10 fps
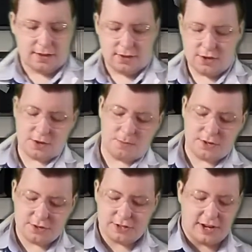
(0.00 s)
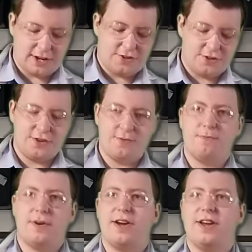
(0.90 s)
You can produce hydrogen
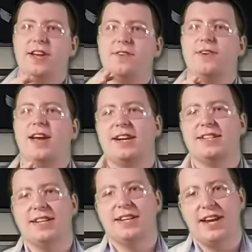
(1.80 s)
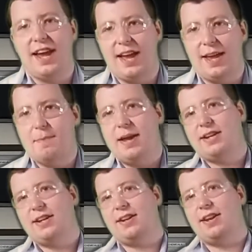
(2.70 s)
by reacting a
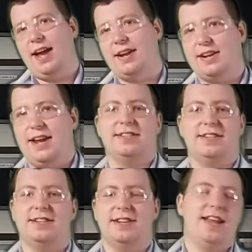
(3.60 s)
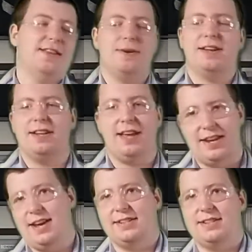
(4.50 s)
metal and an acid. Any metal,
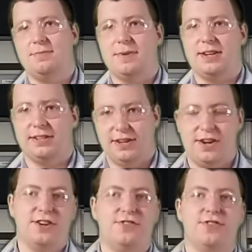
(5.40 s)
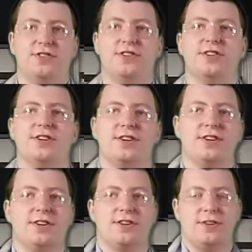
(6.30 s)
any acid makes a hydrogen
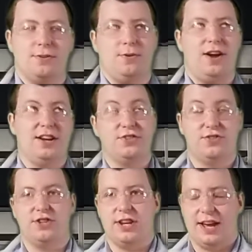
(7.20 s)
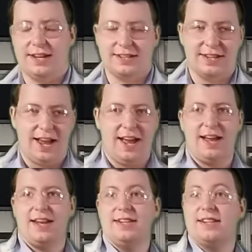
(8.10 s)
gas
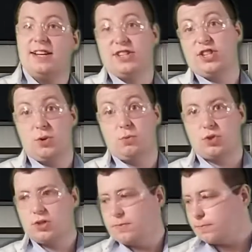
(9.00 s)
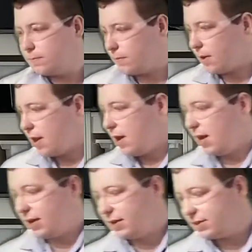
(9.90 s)
and a salt.
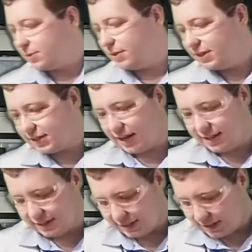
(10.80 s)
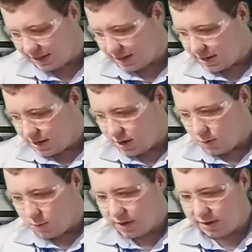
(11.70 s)
So in this case,
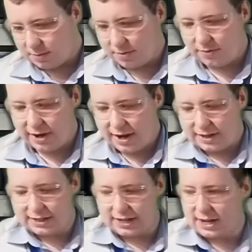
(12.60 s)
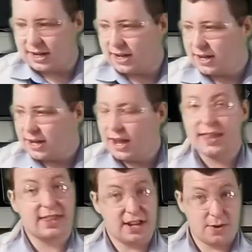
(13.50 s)
we are going to be reacting
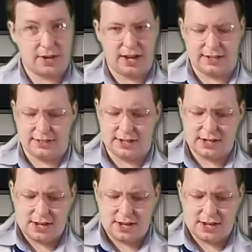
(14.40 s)
ethanoic acid,